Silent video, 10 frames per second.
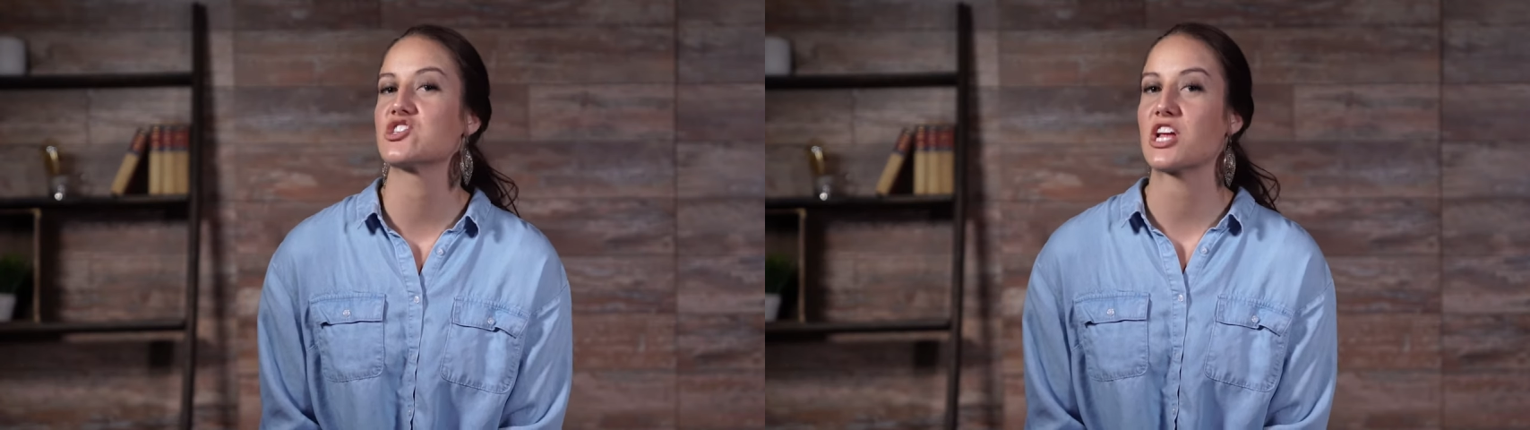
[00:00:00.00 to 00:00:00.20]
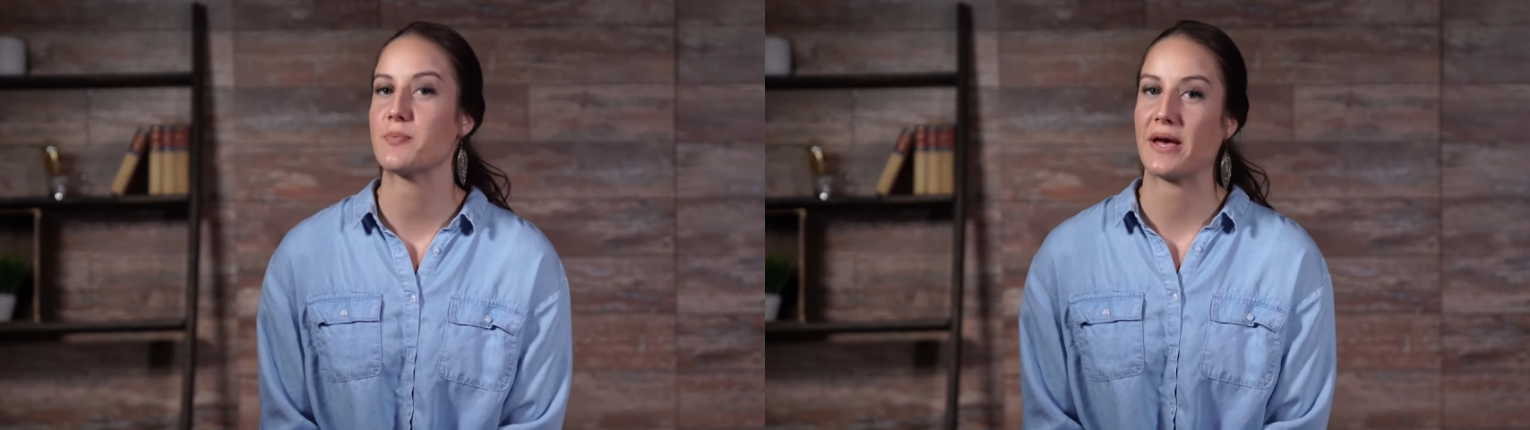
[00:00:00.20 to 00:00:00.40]

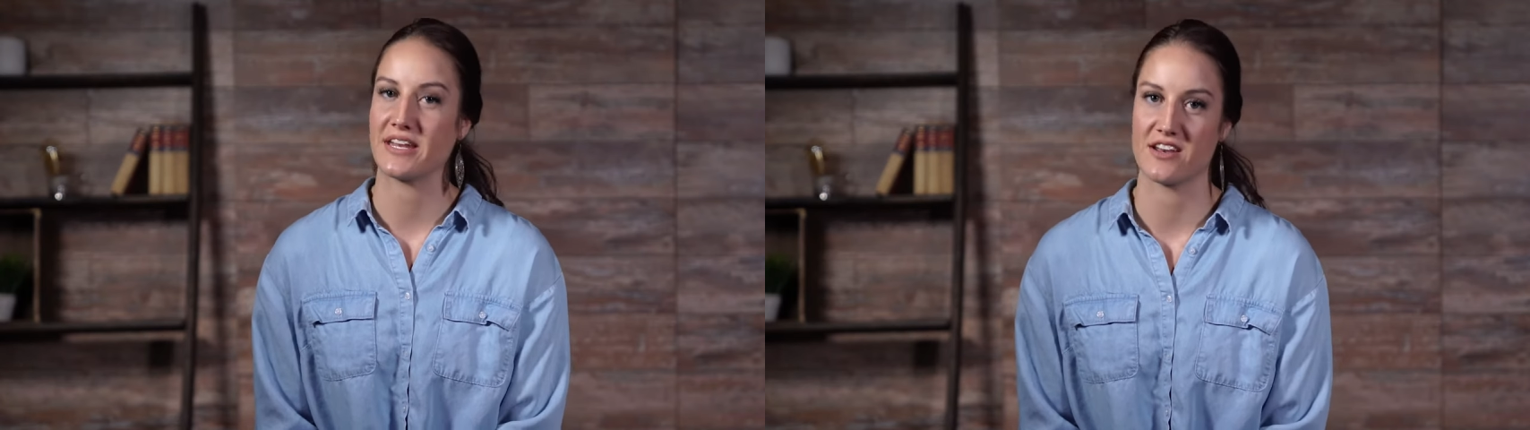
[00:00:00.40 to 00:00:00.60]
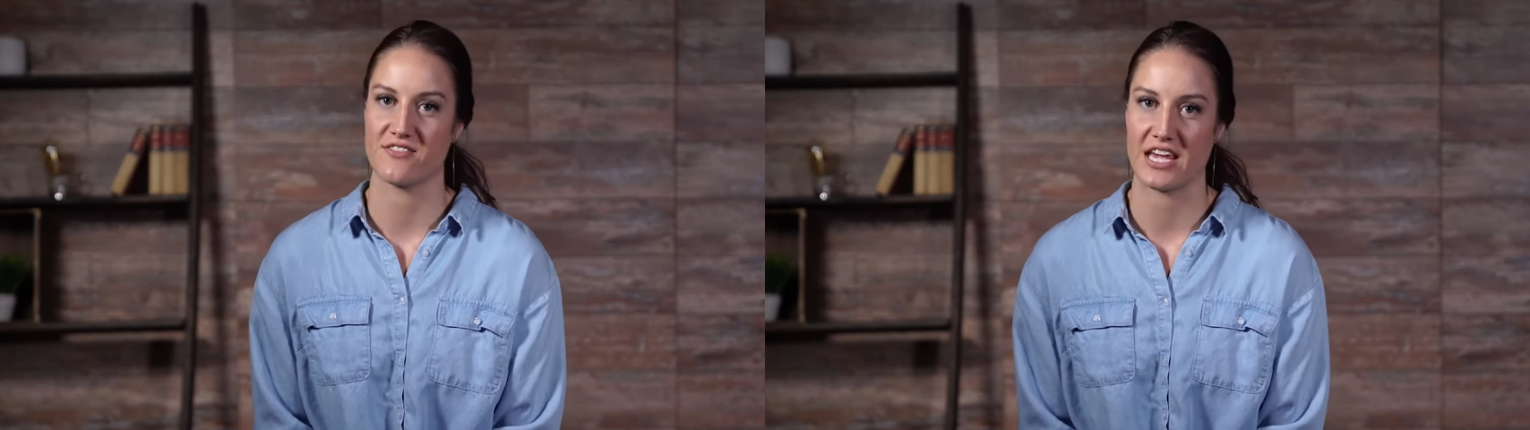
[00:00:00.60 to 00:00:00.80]
shape
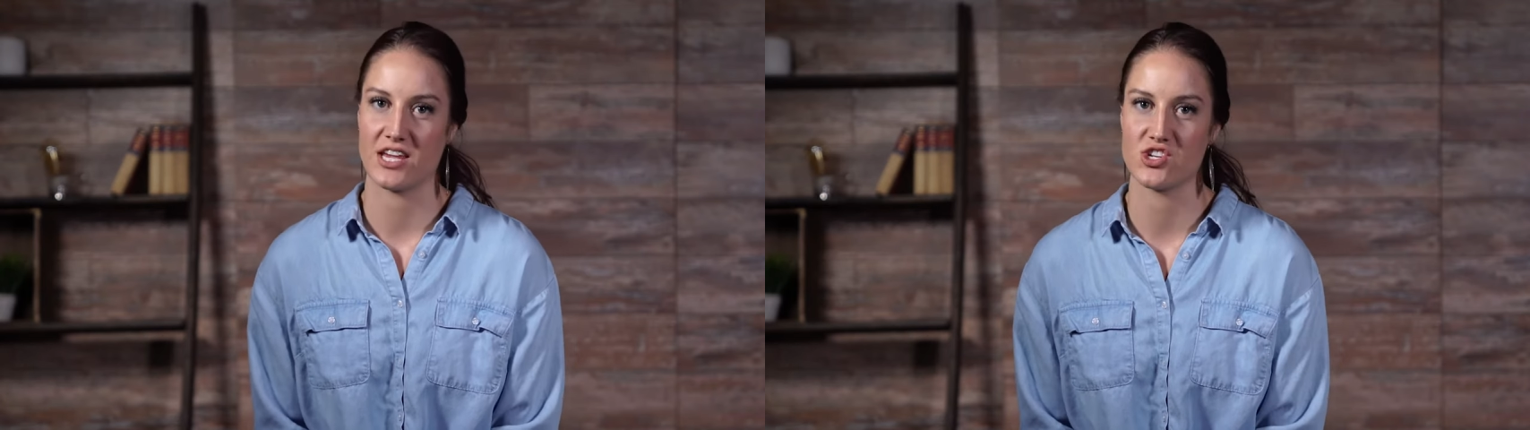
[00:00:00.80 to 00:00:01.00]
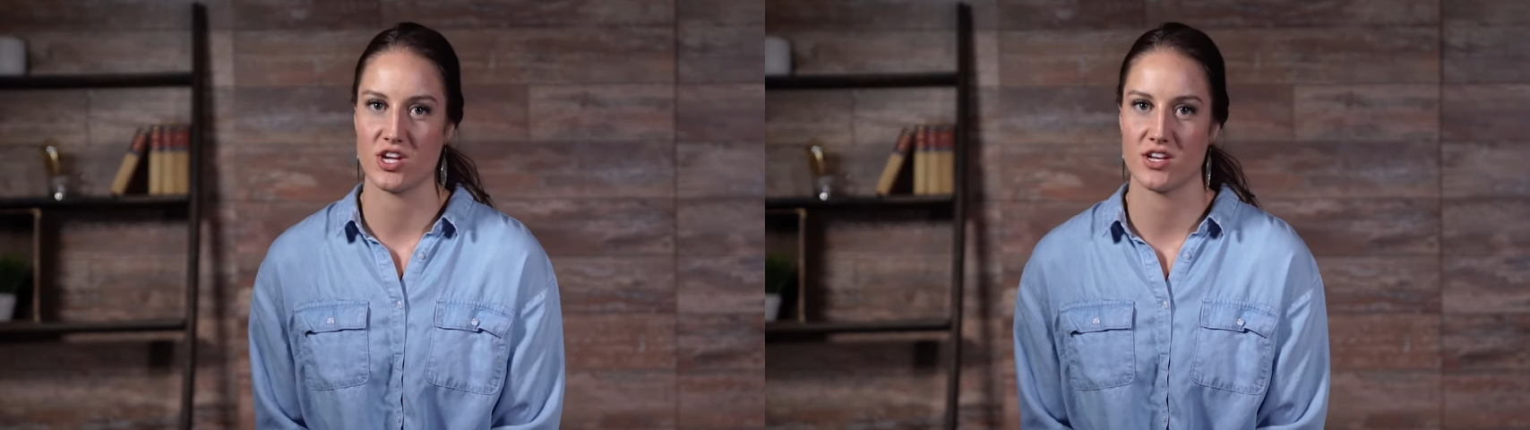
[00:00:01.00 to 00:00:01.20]

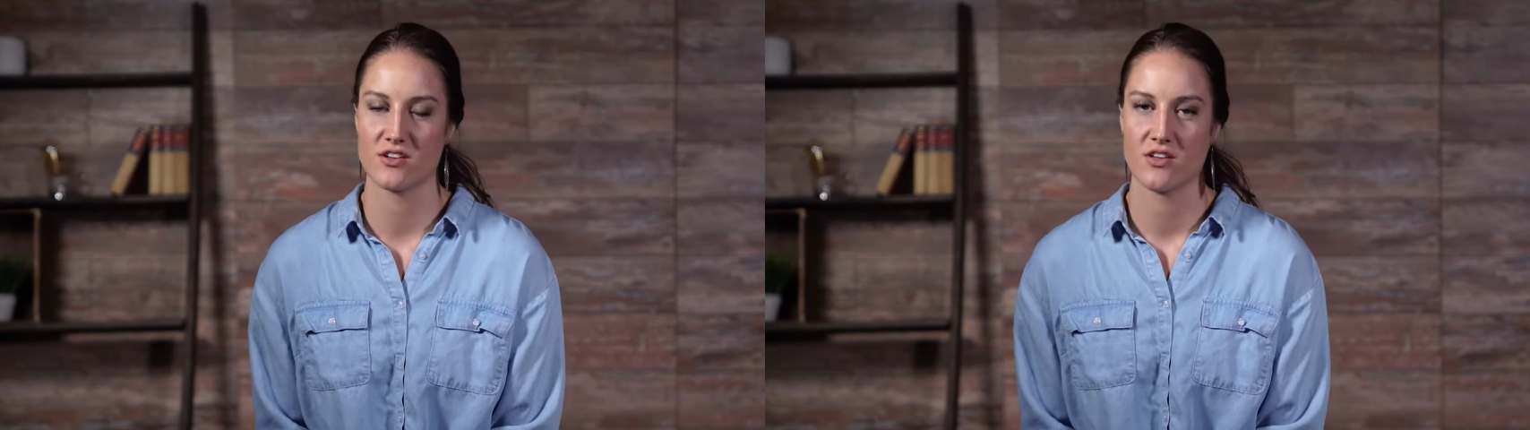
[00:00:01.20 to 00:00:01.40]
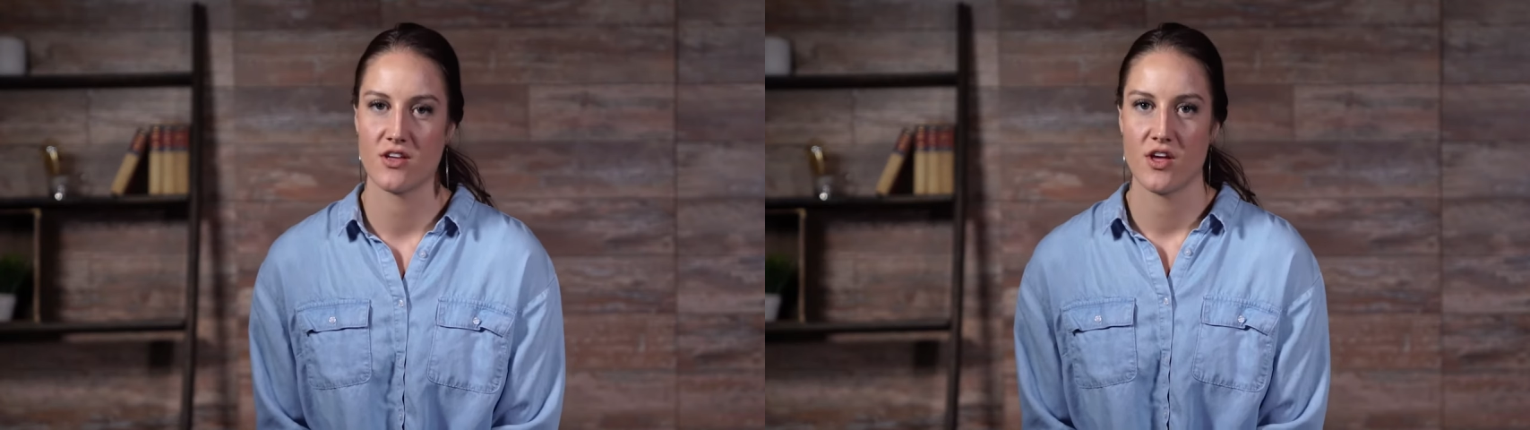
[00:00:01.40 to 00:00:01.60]

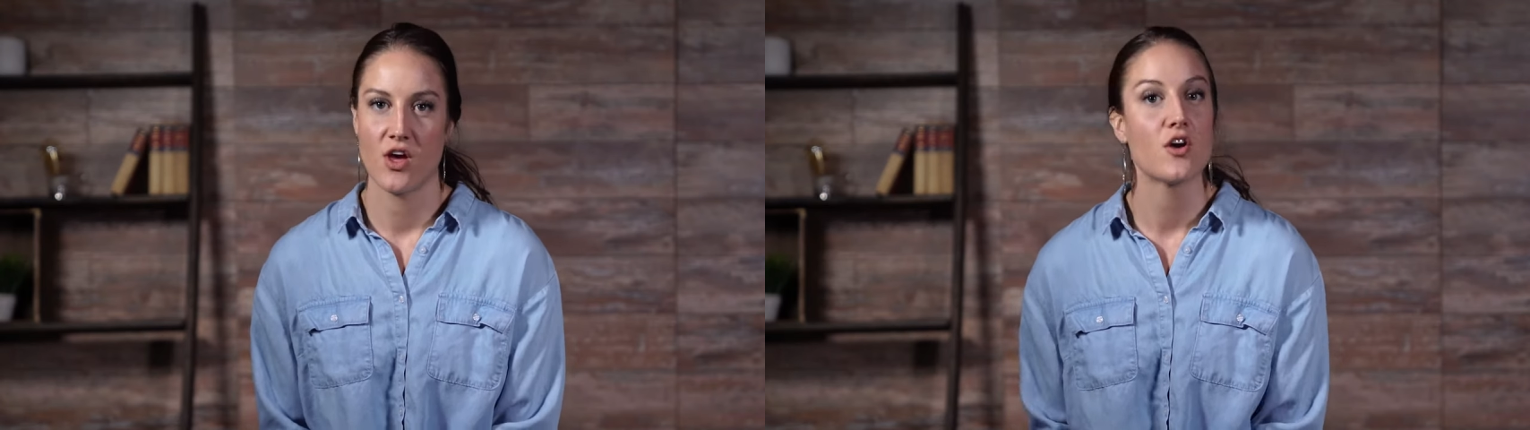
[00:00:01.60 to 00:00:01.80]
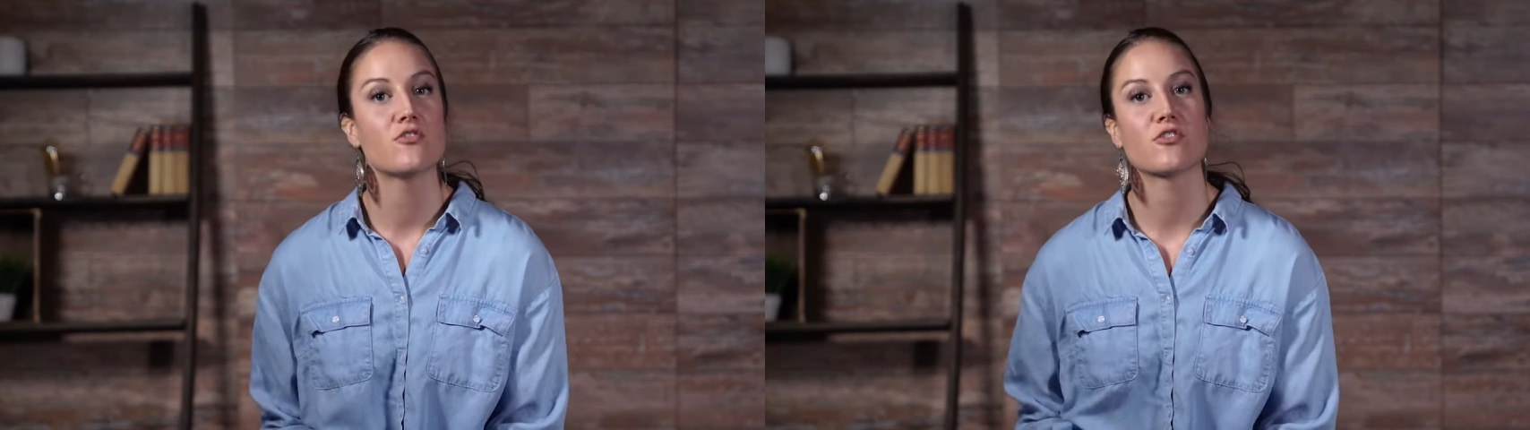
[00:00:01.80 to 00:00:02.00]
identification.